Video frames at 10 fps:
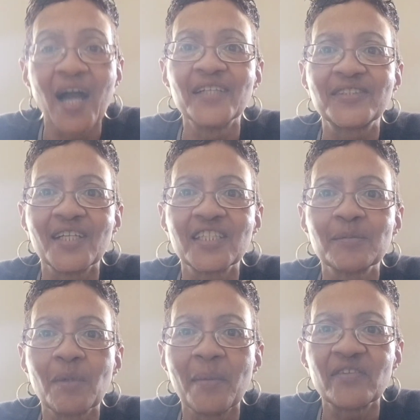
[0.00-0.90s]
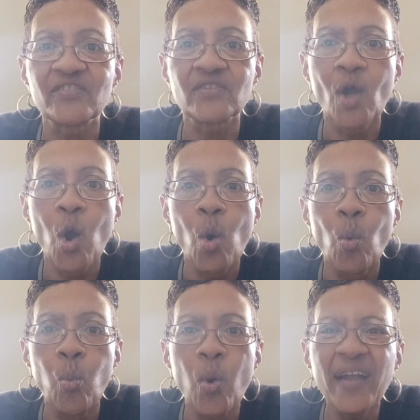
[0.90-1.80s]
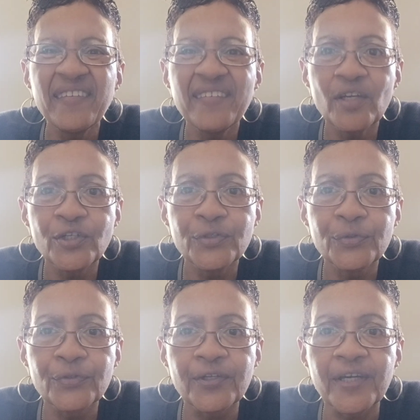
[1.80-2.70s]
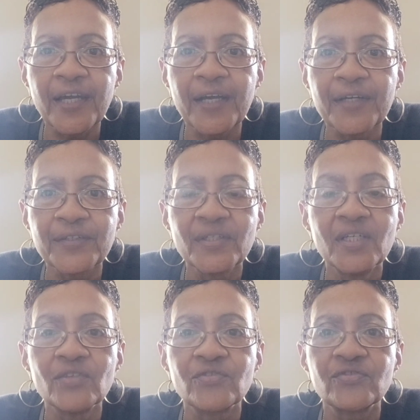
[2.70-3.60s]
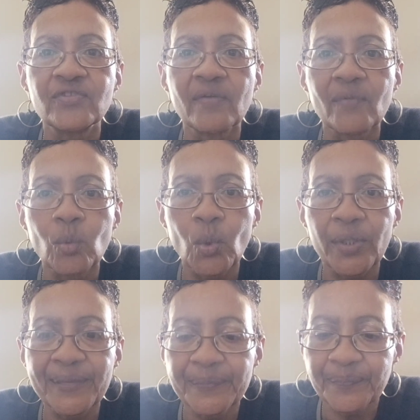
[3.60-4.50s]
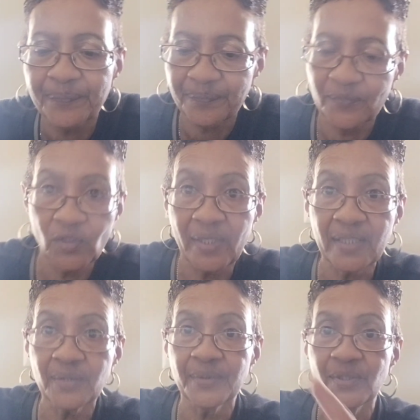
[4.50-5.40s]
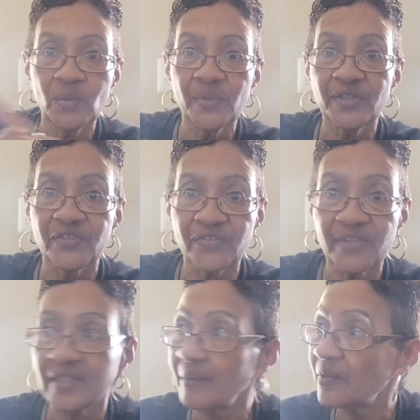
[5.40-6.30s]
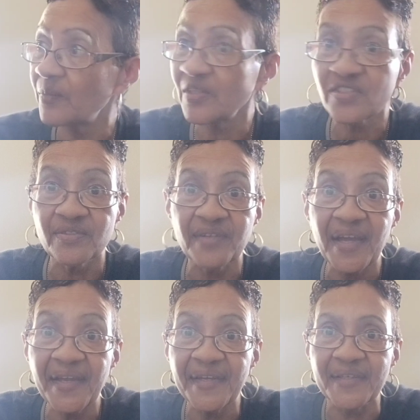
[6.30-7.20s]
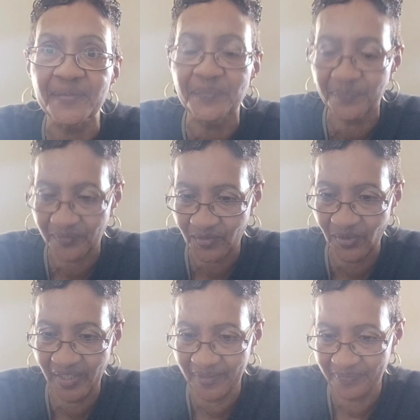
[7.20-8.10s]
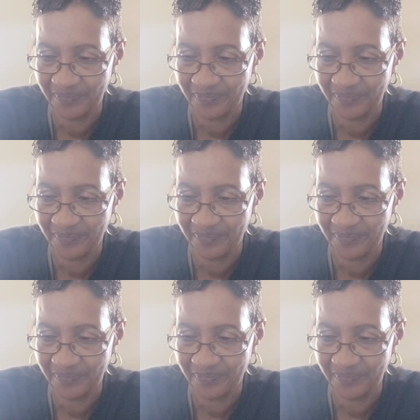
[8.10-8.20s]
I sent them a message. When are you gonna add Civil War? No, I ain't going nowhere to see it. I'm gonna watch it right here. Oh yeah.